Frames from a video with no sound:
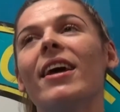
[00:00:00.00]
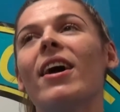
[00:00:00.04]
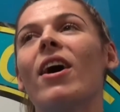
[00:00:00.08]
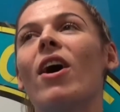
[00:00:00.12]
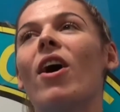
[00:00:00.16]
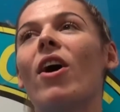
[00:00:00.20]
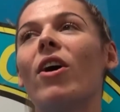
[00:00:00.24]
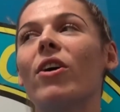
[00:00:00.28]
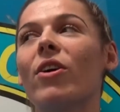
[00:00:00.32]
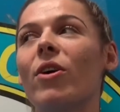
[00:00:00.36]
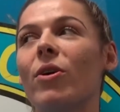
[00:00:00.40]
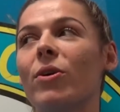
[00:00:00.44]

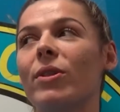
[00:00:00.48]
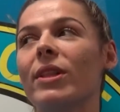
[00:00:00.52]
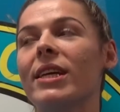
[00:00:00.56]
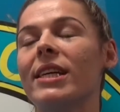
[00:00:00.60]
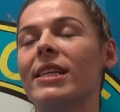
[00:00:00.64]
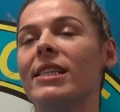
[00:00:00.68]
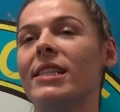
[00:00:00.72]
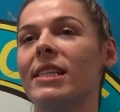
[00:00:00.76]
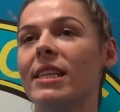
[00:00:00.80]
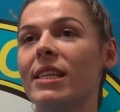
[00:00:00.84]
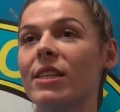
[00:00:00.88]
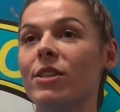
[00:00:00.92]
our goal this
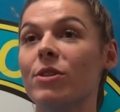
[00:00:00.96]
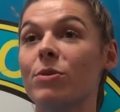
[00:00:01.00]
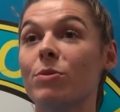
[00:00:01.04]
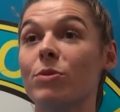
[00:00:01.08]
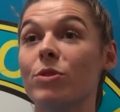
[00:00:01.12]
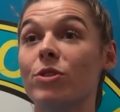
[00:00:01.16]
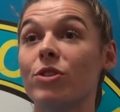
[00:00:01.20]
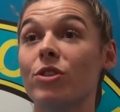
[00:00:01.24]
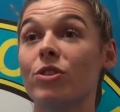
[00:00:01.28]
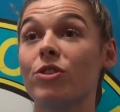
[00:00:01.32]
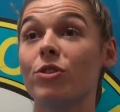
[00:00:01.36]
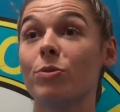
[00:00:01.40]
season was
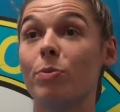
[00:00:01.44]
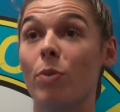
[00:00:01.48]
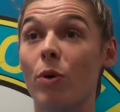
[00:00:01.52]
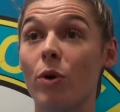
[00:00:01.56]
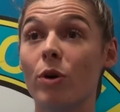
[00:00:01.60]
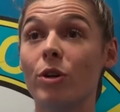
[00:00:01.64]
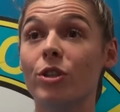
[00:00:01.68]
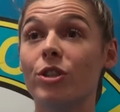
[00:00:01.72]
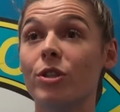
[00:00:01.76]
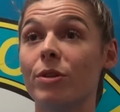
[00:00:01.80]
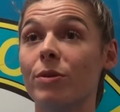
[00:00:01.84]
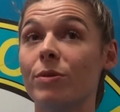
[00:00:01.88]
to just
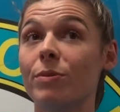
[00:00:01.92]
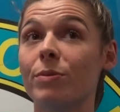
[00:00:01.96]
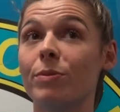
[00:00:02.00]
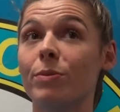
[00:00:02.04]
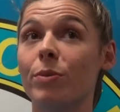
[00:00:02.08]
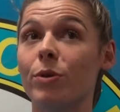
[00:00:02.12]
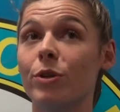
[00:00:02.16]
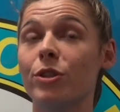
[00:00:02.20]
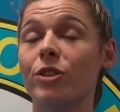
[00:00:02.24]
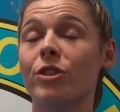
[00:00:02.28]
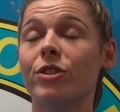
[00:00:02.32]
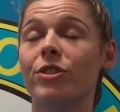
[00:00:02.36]
push and
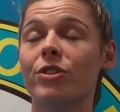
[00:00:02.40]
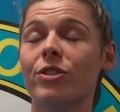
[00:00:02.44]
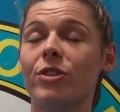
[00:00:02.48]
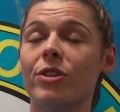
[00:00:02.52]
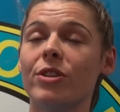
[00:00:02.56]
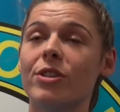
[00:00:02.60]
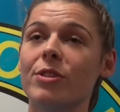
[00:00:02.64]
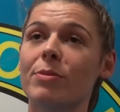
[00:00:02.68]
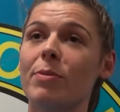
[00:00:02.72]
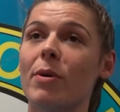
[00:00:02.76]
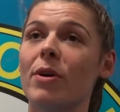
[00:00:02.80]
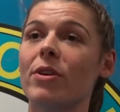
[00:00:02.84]
push as soon
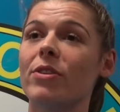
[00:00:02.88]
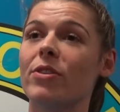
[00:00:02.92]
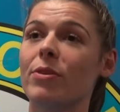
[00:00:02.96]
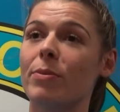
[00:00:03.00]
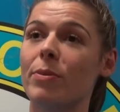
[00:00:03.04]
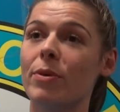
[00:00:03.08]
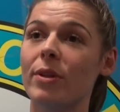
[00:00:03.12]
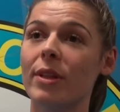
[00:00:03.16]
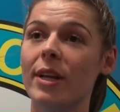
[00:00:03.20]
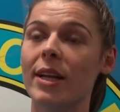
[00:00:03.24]
as possible,